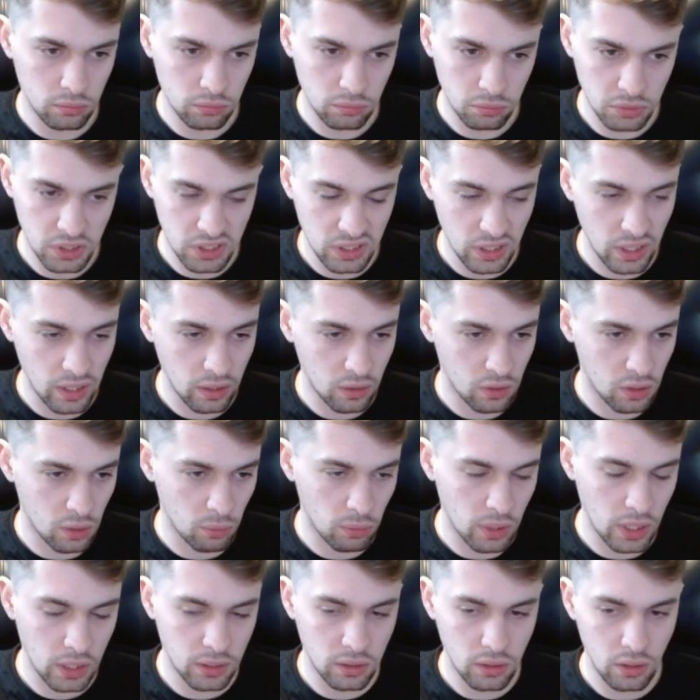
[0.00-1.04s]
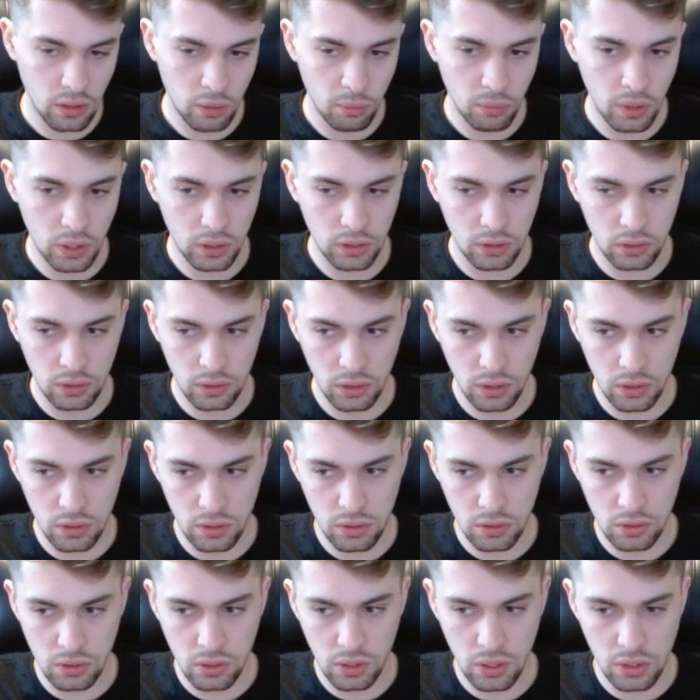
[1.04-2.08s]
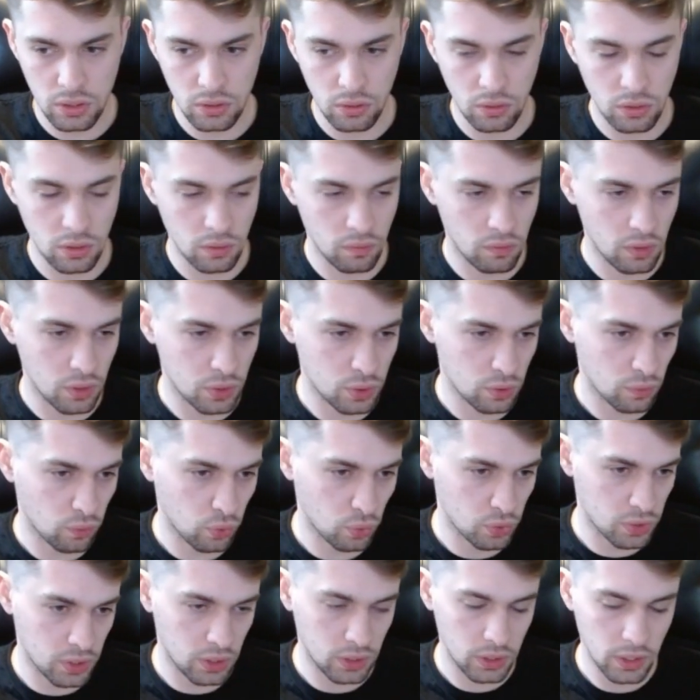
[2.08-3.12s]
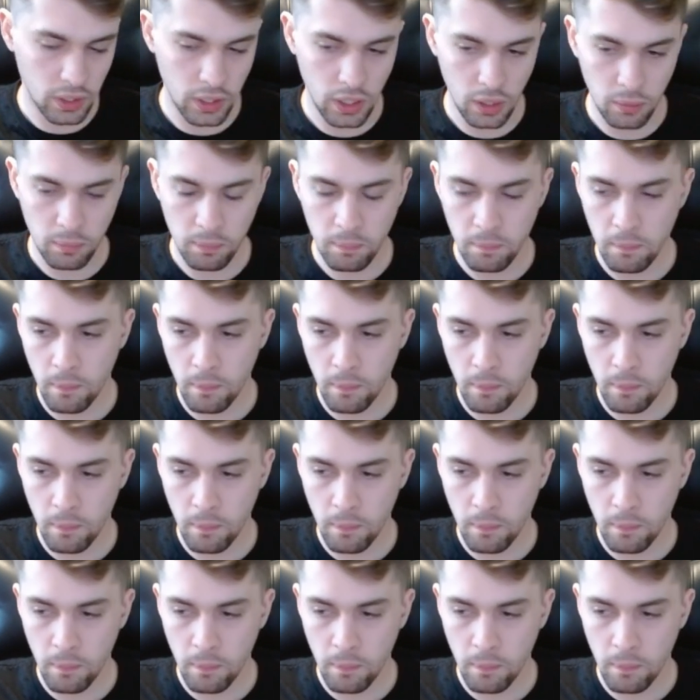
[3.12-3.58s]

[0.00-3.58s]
mistake or a blunder, but it's just on the verge of losing the game.